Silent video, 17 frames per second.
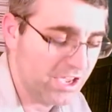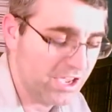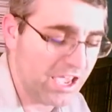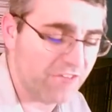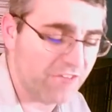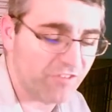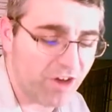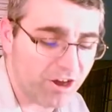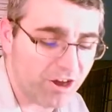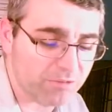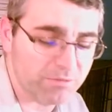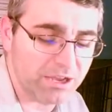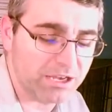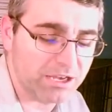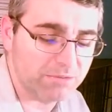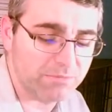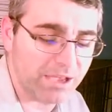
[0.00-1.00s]
F
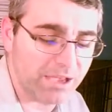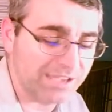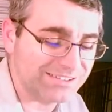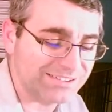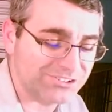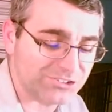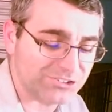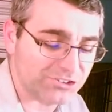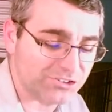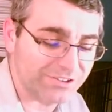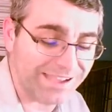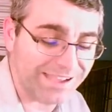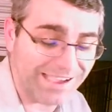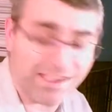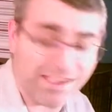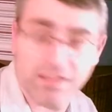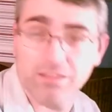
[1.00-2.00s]
augmented major
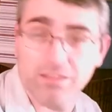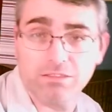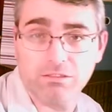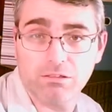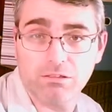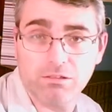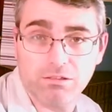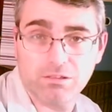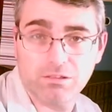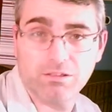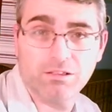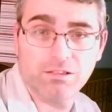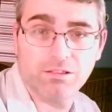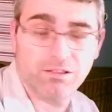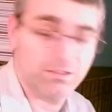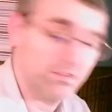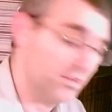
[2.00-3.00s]
9.
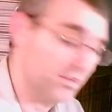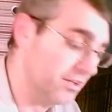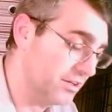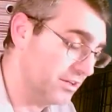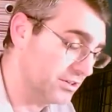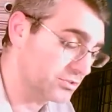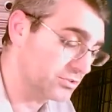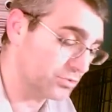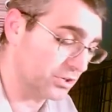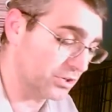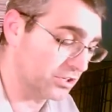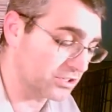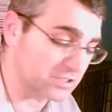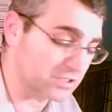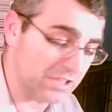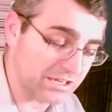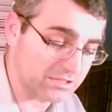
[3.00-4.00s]
That's what it
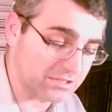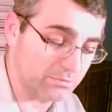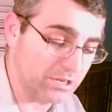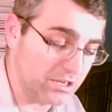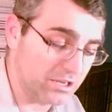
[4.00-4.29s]
looks like to me,